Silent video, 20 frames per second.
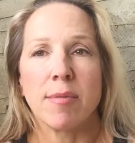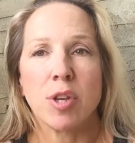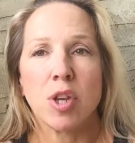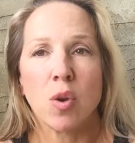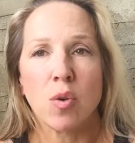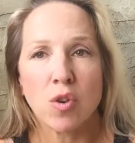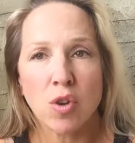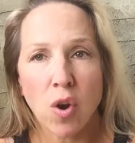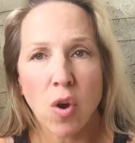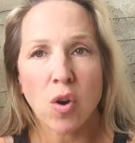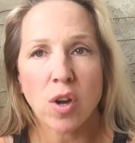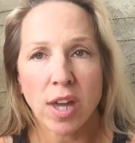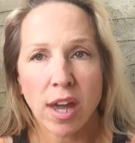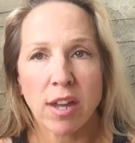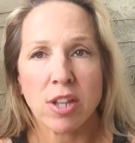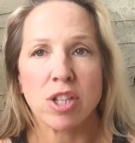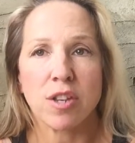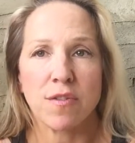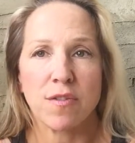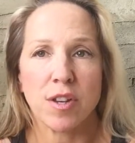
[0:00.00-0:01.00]
you're not
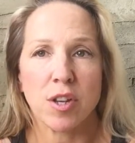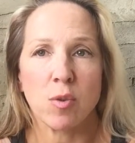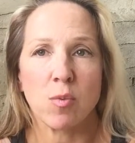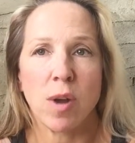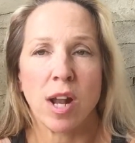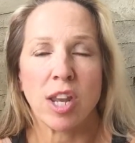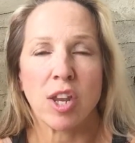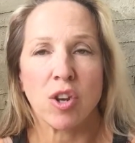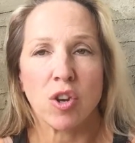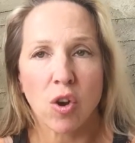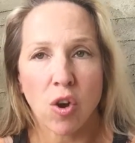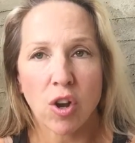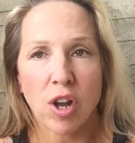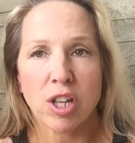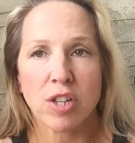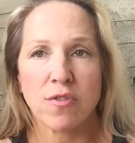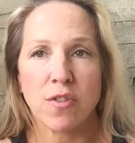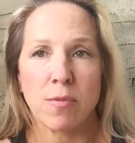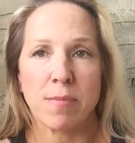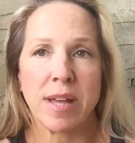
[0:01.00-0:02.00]
going to feel well, you're not
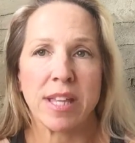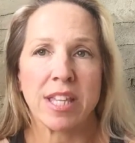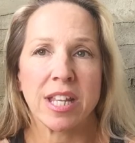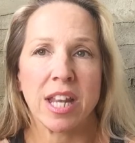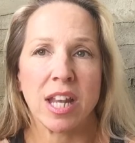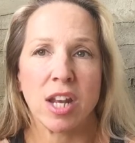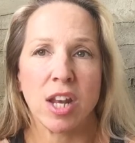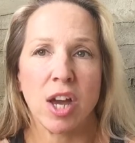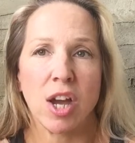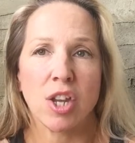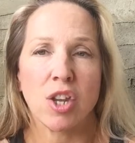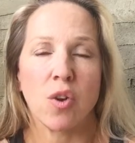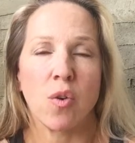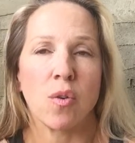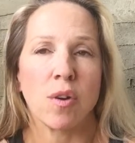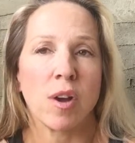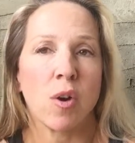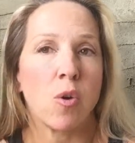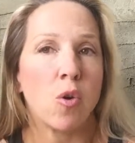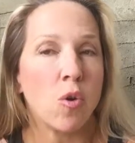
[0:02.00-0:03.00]
going to feel mentally alert,
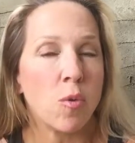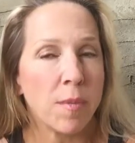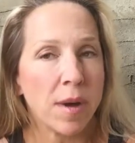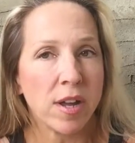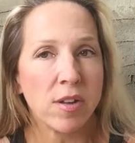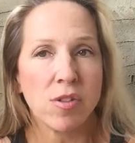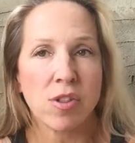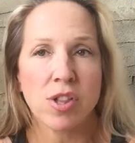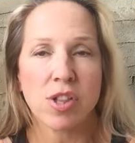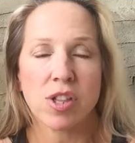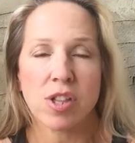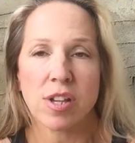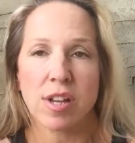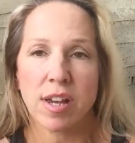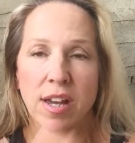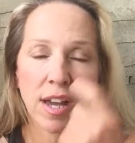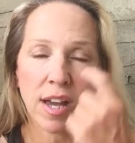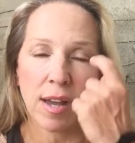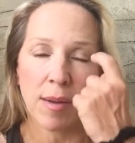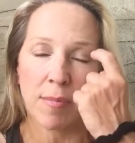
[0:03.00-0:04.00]
your hormones
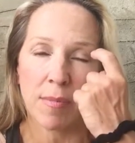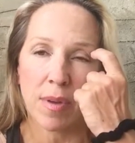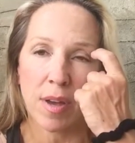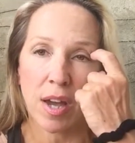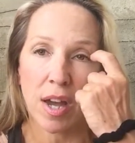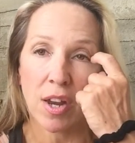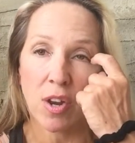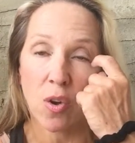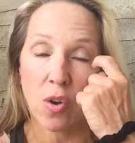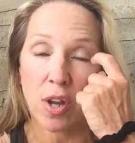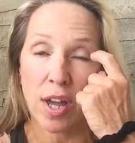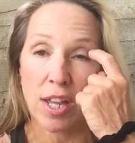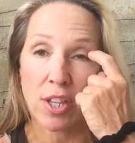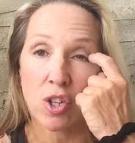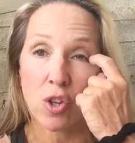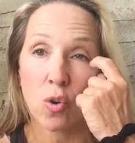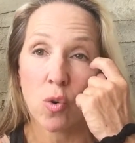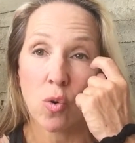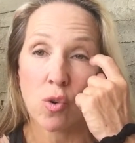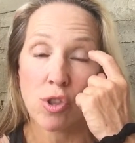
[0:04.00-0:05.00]
are not going
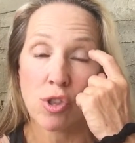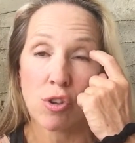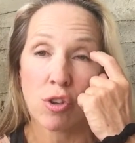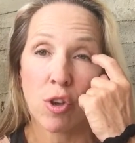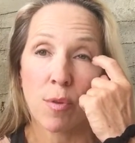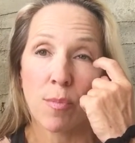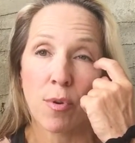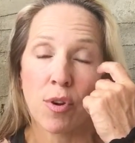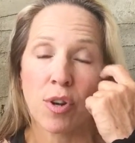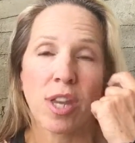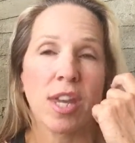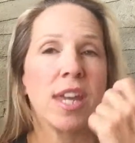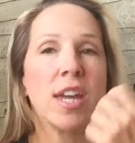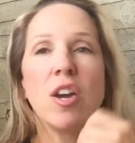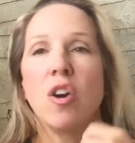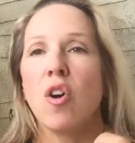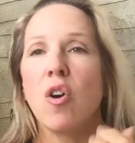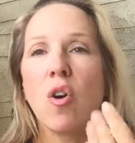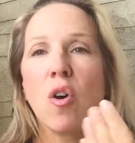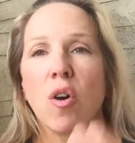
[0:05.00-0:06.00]
to course through your body,
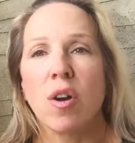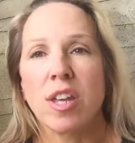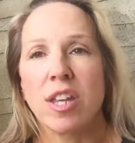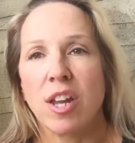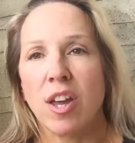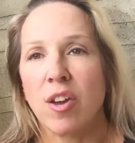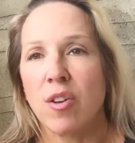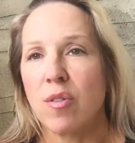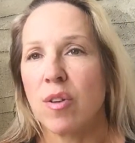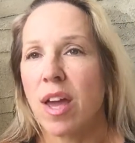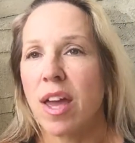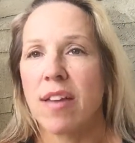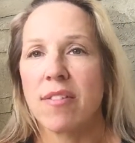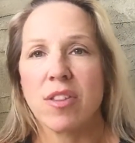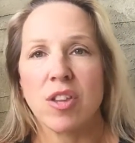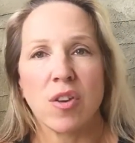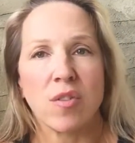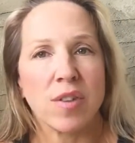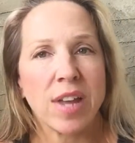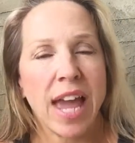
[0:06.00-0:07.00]

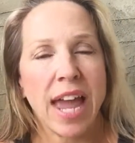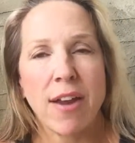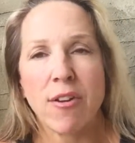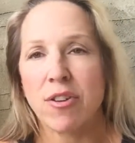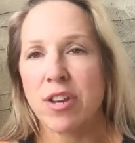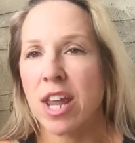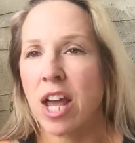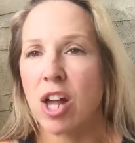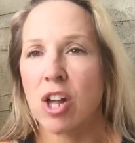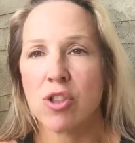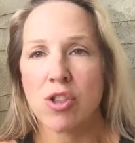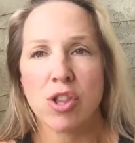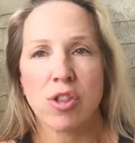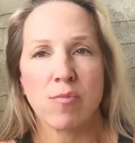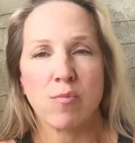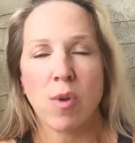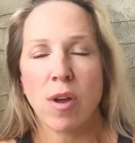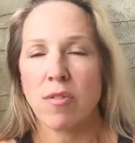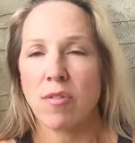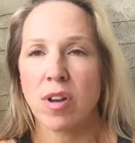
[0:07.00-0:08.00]
your hair and
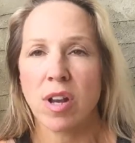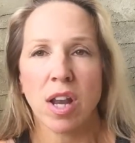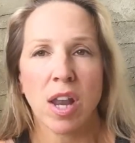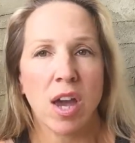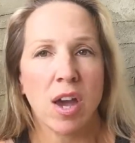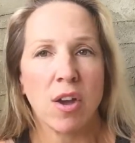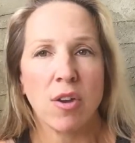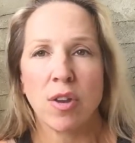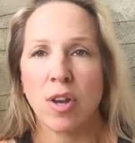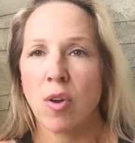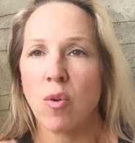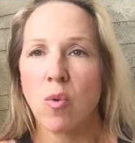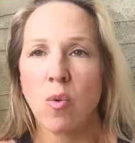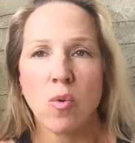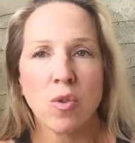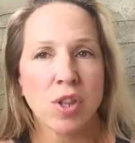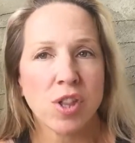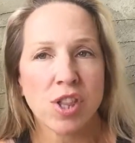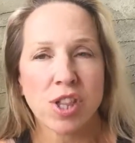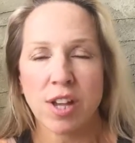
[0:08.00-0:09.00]
nails won't glow,
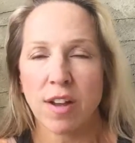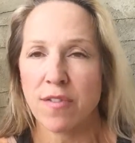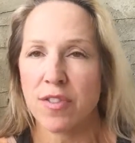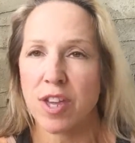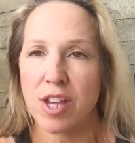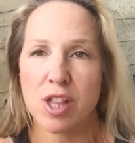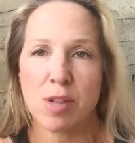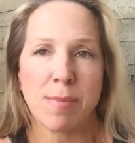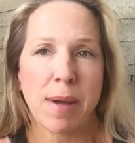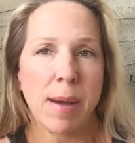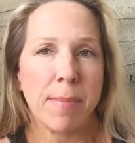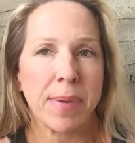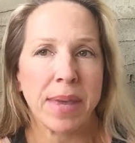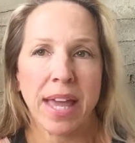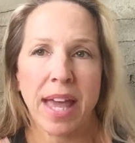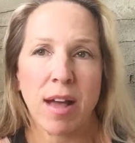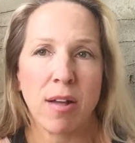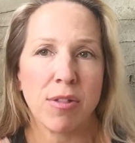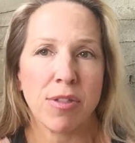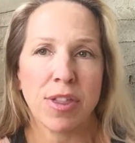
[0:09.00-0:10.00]
all the stuff that is about
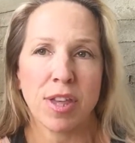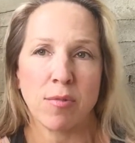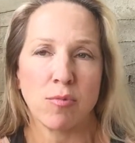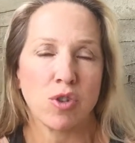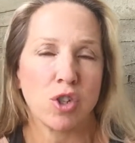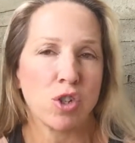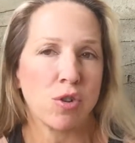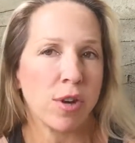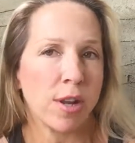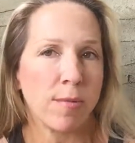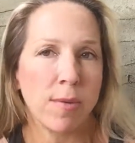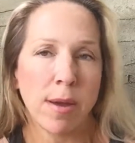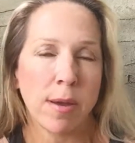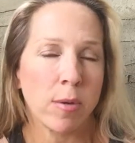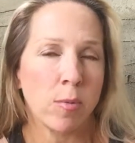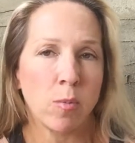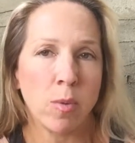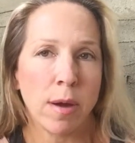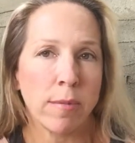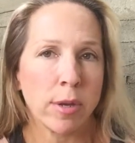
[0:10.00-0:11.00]
being healthy, which surely
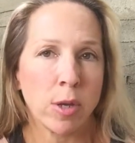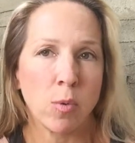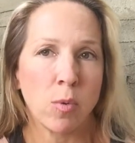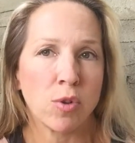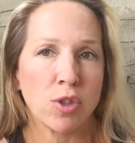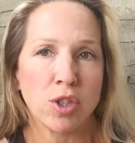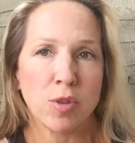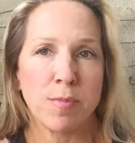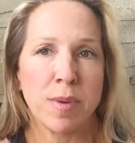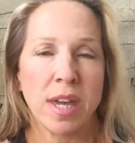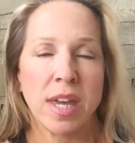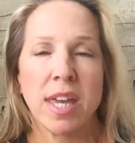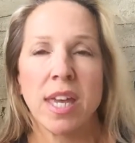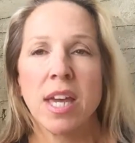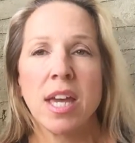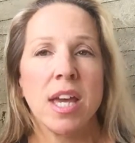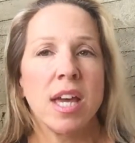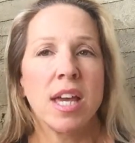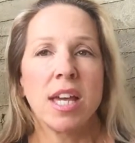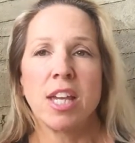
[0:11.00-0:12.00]
where we want to be,
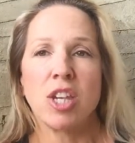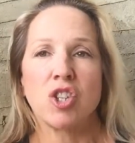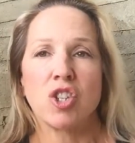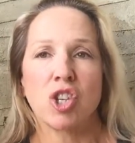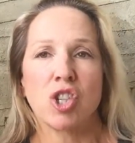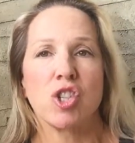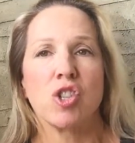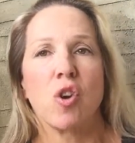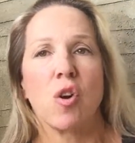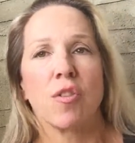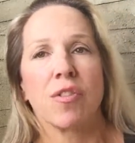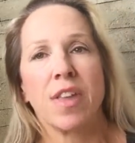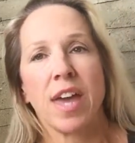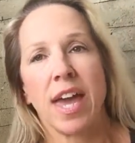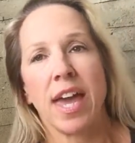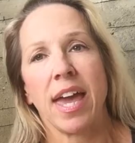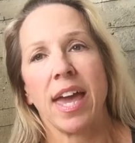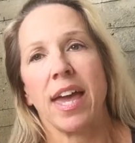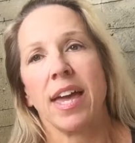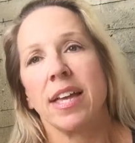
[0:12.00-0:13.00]
is just not
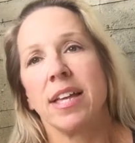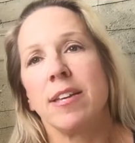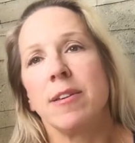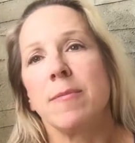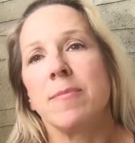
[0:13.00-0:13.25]
there.